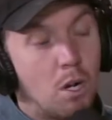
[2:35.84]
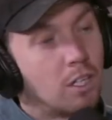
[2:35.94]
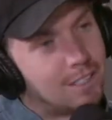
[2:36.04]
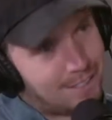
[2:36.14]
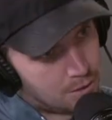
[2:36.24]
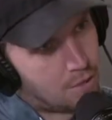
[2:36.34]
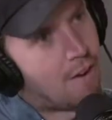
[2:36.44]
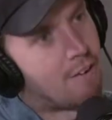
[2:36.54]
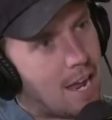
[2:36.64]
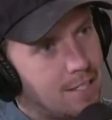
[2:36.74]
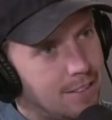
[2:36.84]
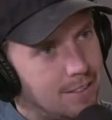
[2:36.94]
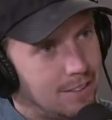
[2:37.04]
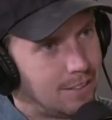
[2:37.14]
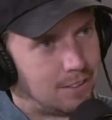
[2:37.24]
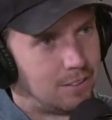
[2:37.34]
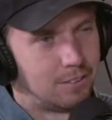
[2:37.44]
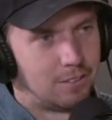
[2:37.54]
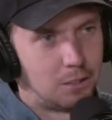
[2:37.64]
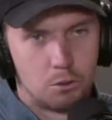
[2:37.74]
one because it was the very end, you see.
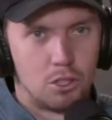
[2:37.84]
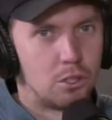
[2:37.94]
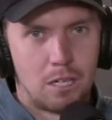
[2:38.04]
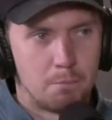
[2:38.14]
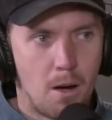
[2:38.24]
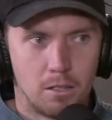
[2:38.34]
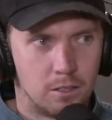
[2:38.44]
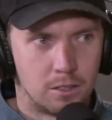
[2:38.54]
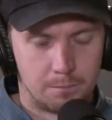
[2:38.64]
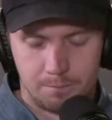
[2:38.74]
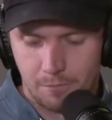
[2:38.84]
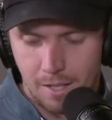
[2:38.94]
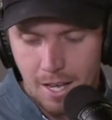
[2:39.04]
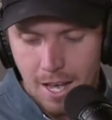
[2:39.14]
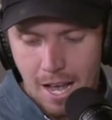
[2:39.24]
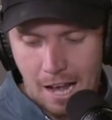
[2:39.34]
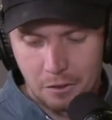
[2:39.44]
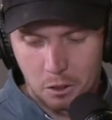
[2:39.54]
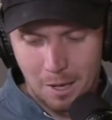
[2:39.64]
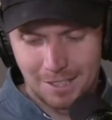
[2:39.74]
So this was just at potluck. And
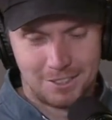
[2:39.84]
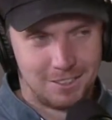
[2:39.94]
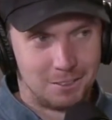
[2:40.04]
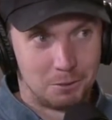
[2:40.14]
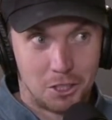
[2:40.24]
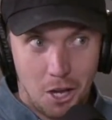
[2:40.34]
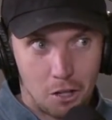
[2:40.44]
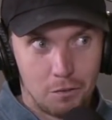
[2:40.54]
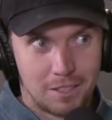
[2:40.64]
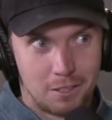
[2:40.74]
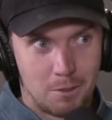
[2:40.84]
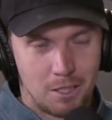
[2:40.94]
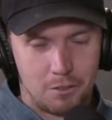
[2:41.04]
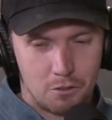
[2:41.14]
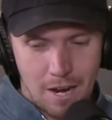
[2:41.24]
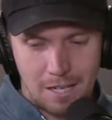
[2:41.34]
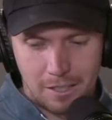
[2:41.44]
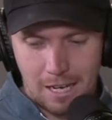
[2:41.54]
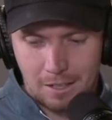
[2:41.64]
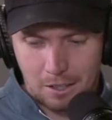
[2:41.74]
the question, so it's golf. Come on, golf. He's right, okay,
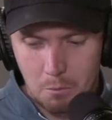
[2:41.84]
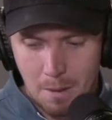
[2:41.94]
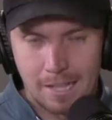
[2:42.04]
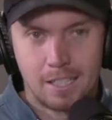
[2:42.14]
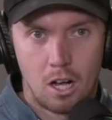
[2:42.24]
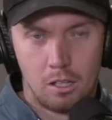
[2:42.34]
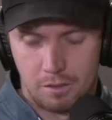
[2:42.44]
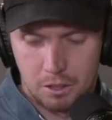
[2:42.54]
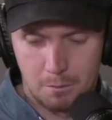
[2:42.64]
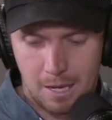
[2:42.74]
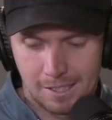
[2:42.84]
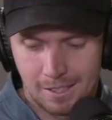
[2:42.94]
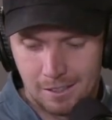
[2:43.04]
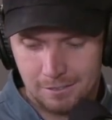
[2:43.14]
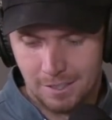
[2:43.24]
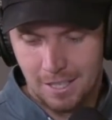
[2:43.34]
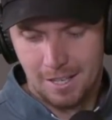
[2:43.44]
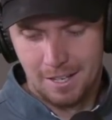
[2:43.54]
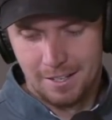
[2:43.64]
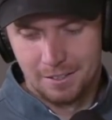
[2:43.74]
I don't mind golf. I don't mind golf.
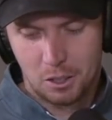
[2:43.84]
The